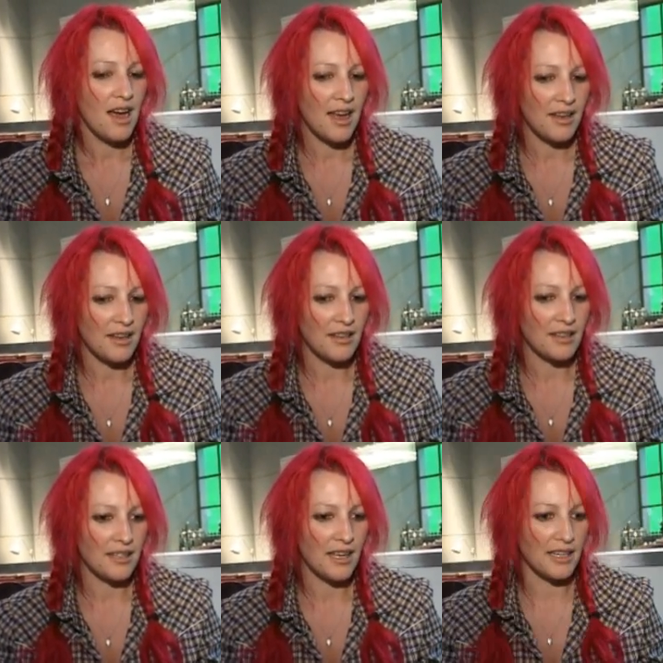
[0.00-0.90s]
And
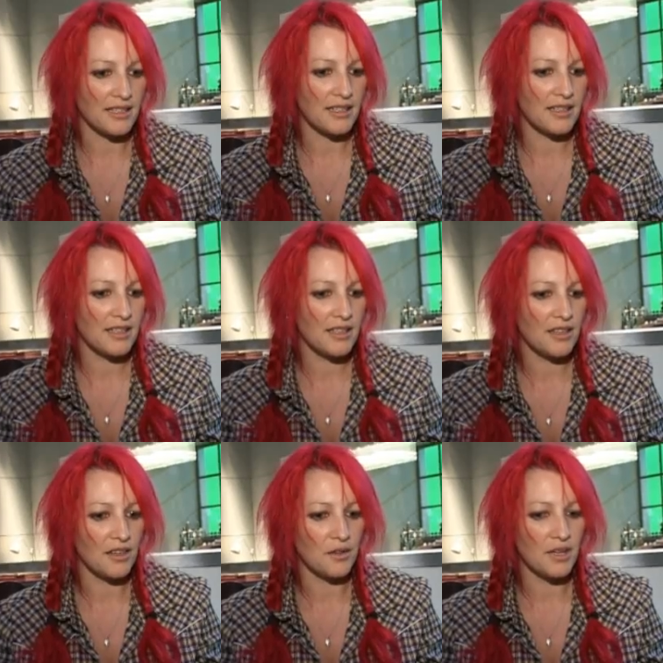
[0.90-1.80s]
getting, you
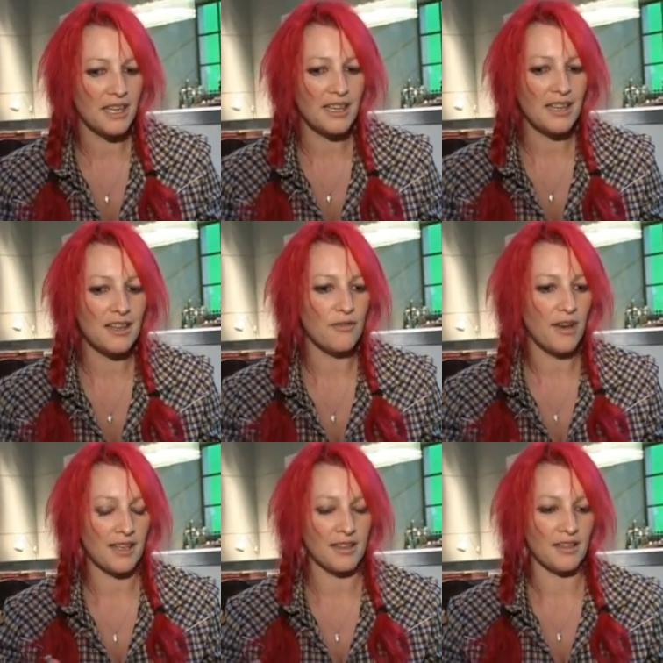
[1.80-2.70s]
know, the
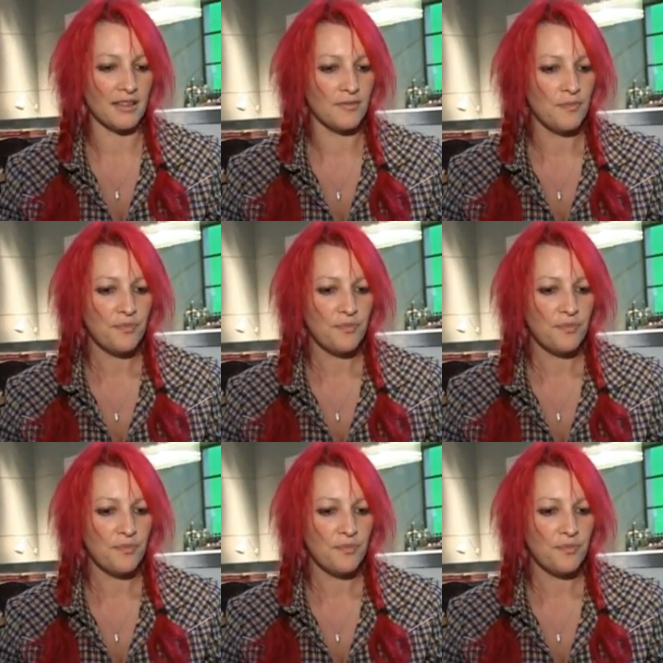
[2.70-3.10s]
fact that